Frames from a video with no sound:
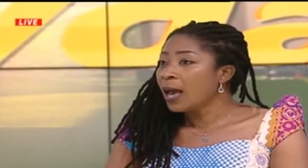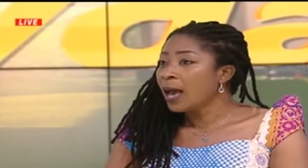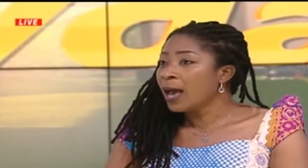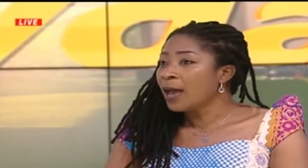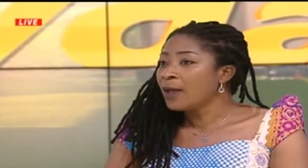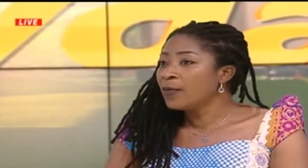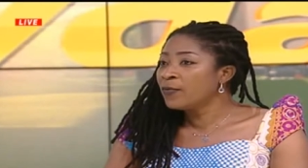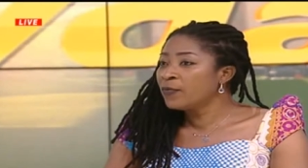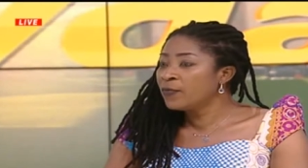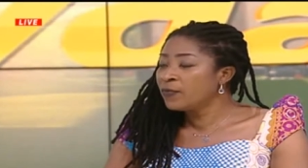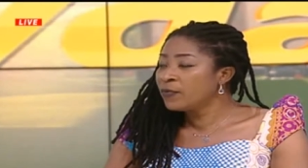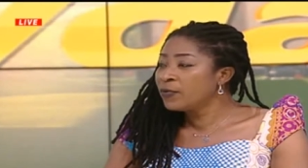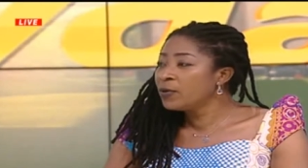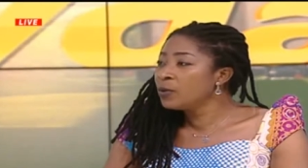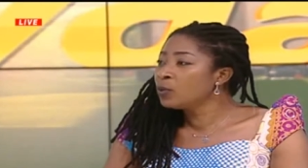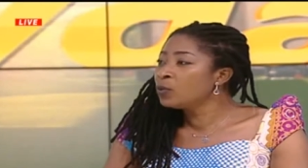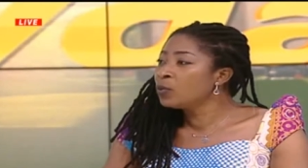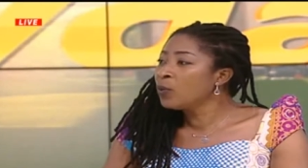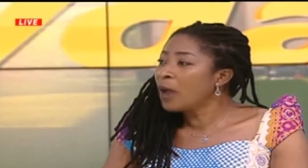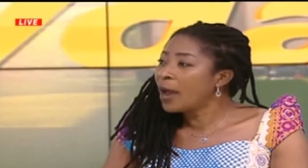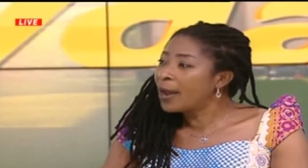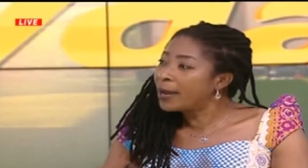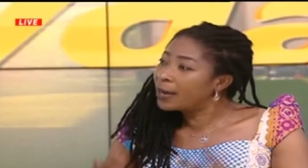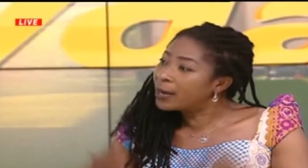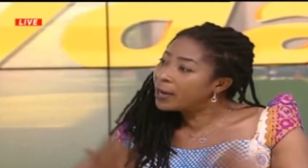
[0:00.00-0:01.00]
I
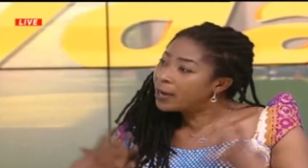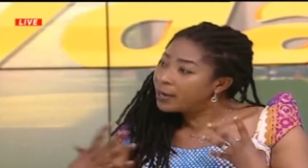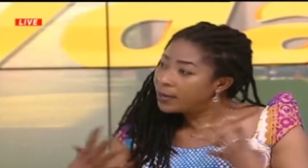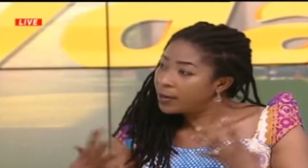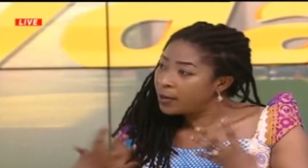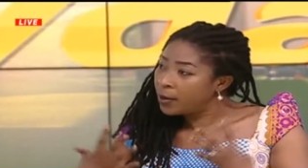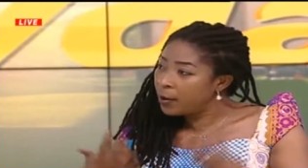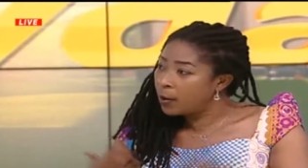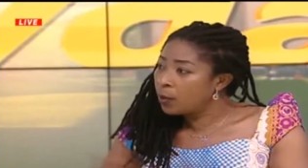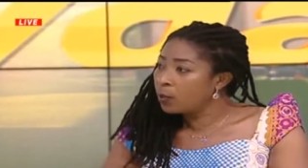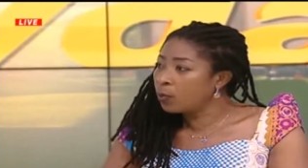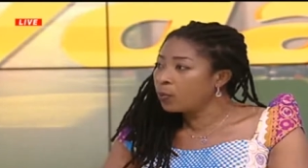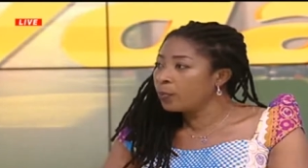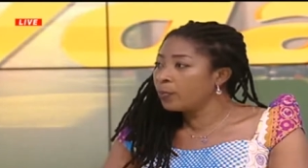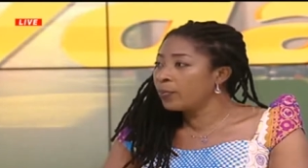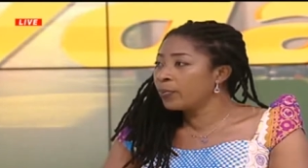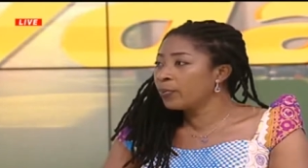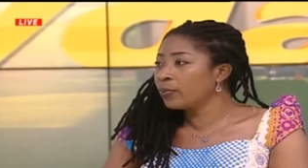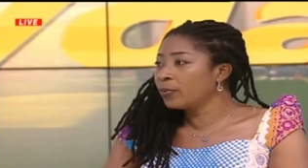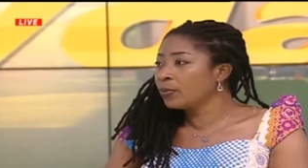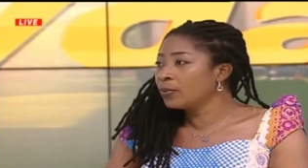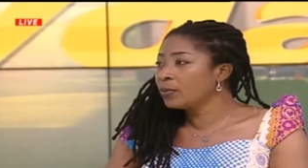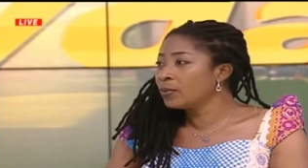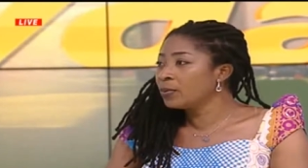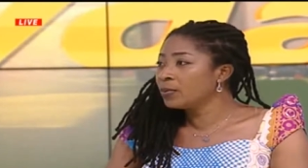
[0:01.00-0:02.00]
feel I can help.
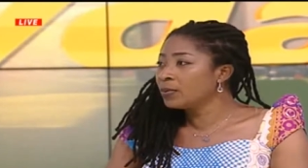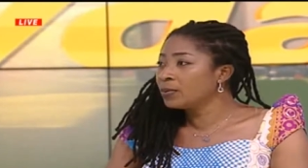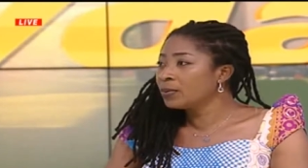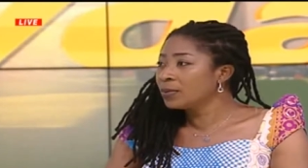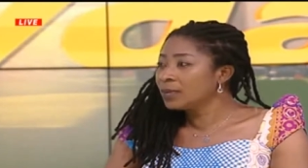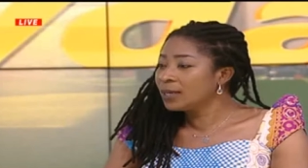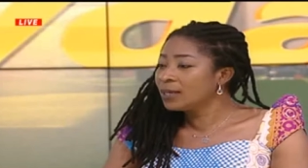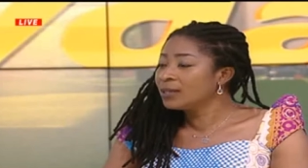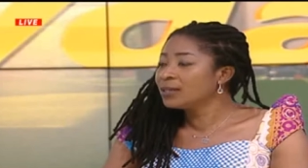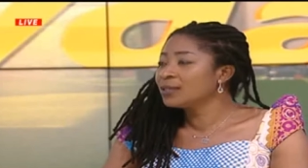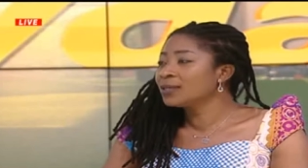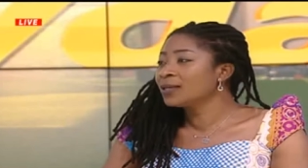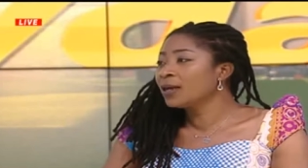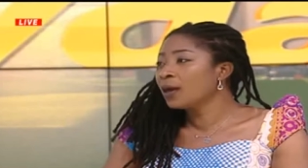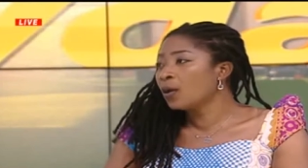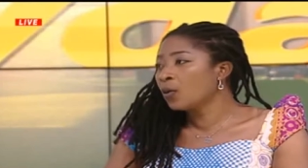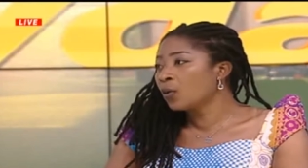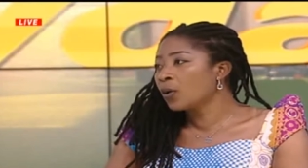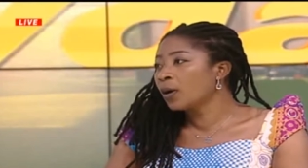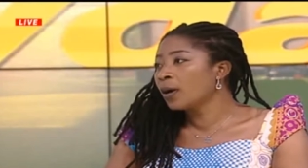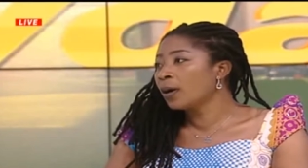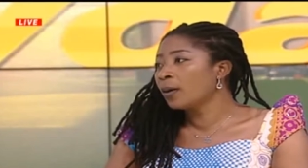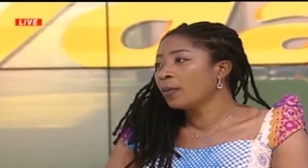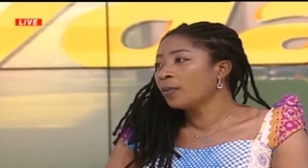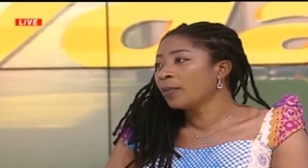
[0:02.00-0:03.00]
Okay. That is how
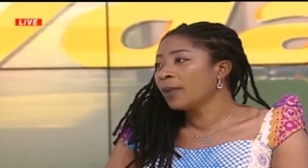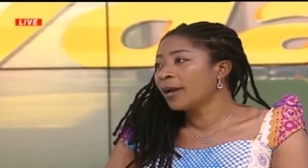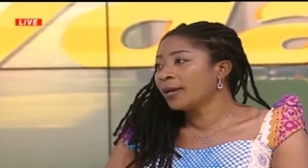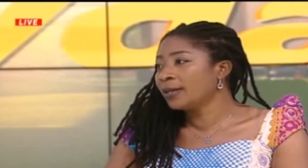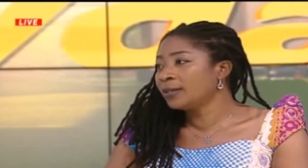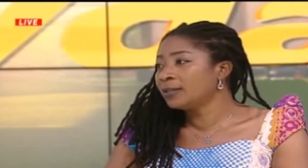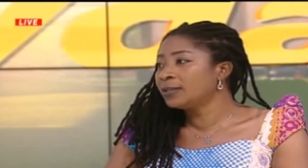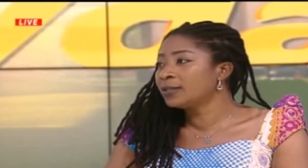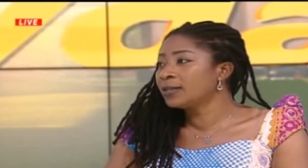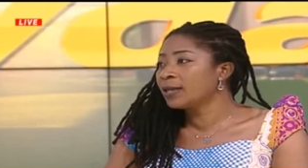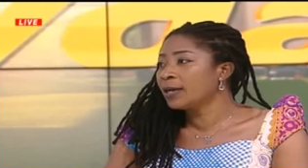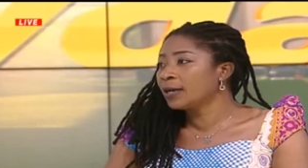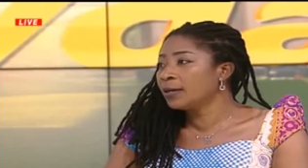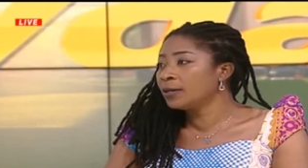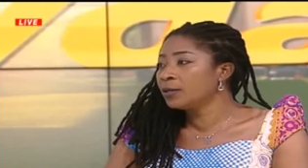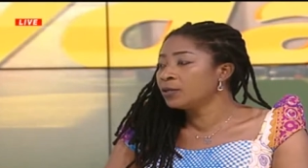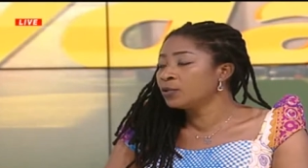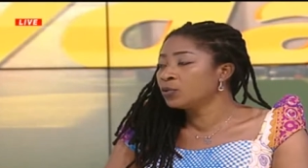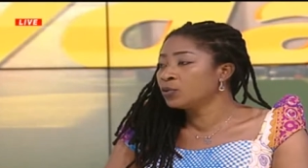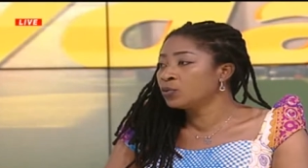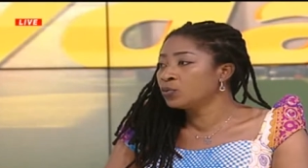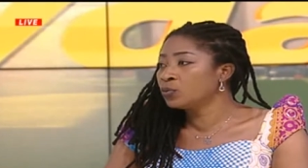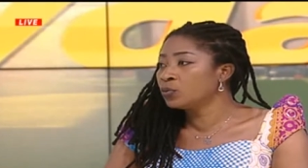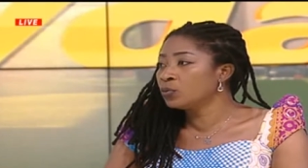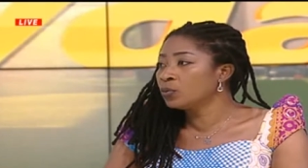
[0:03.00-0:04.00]
come I
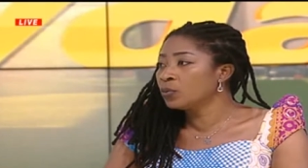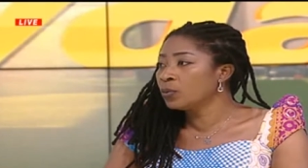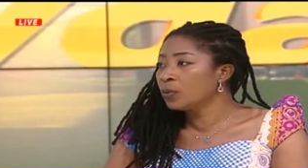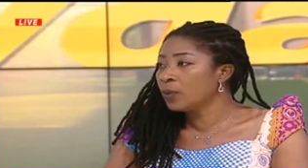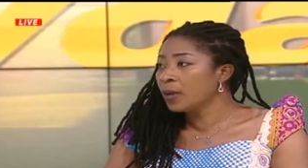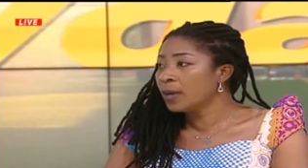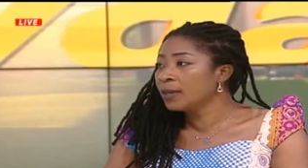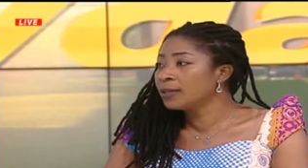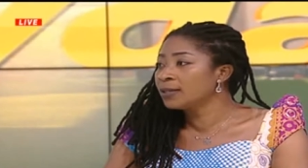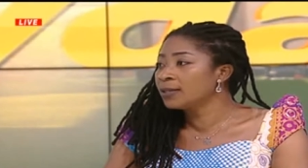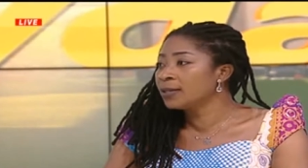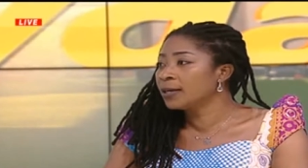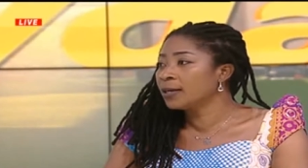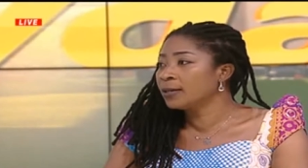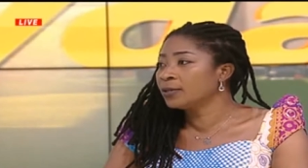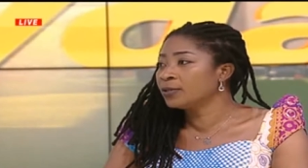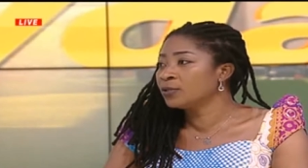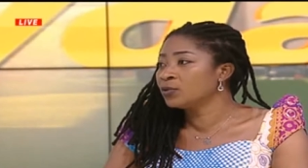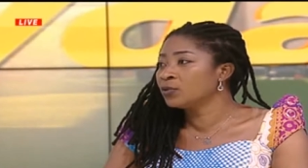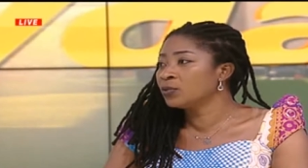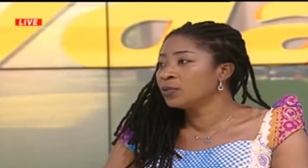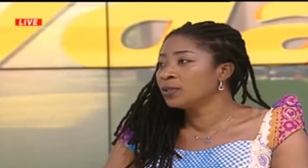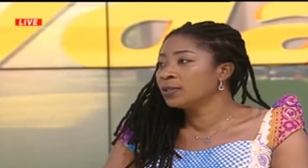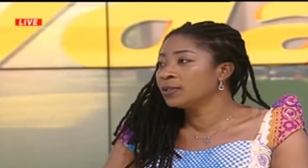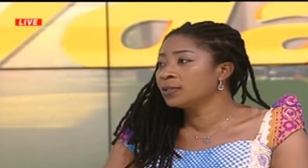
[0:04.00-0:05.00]
decided to enter
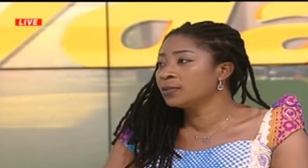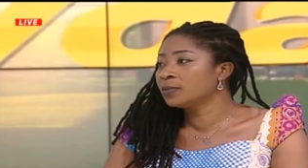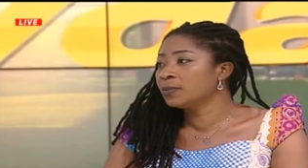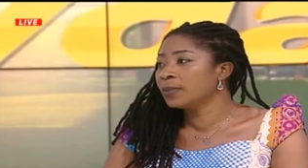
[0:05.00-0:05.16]
into this.